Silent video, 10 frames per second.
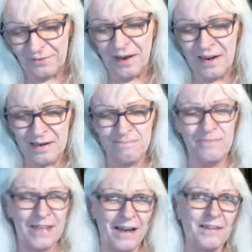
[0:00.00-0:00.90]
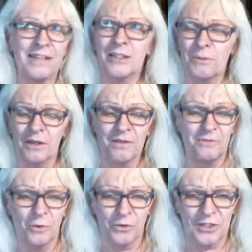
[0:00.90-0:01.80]
right at, I think it's probably
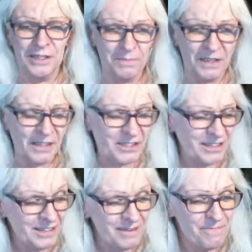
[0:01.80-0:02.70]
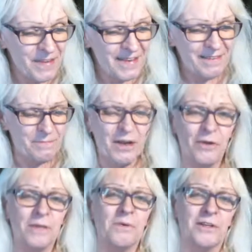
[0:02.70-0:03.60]
14 minutes, but
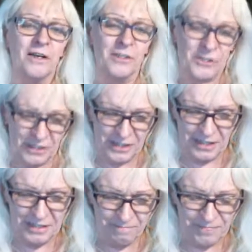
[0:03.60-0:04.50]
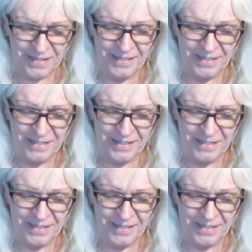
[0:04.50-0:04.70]
only because Dr.